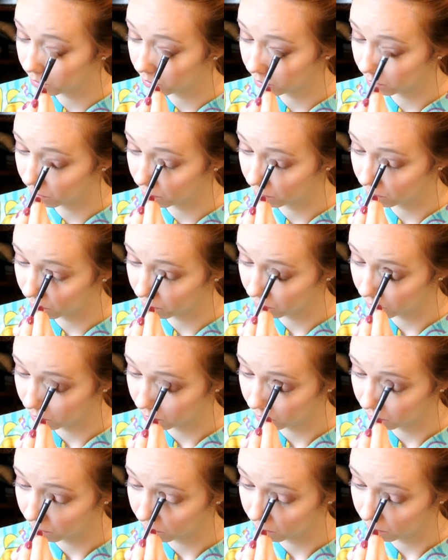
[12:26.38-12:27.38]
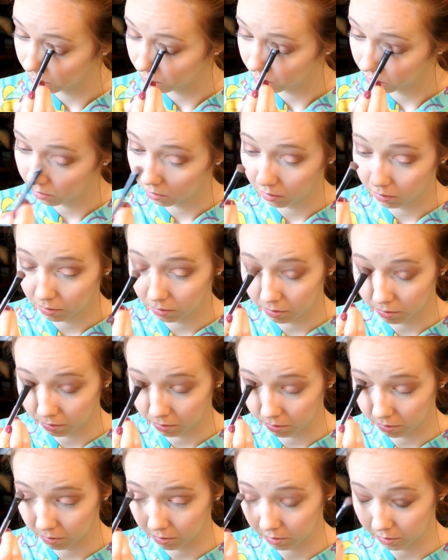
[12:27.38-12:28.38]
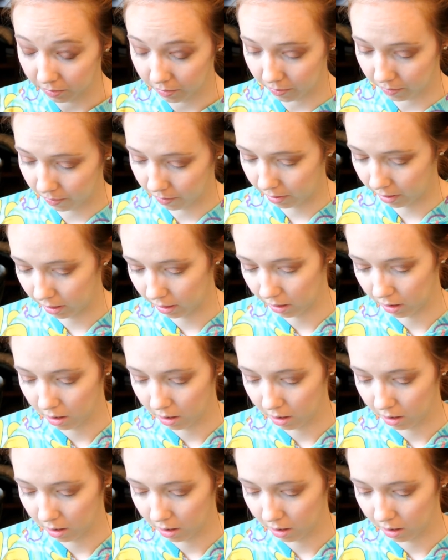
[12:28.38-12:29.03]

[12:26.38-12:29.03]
(no one is talking)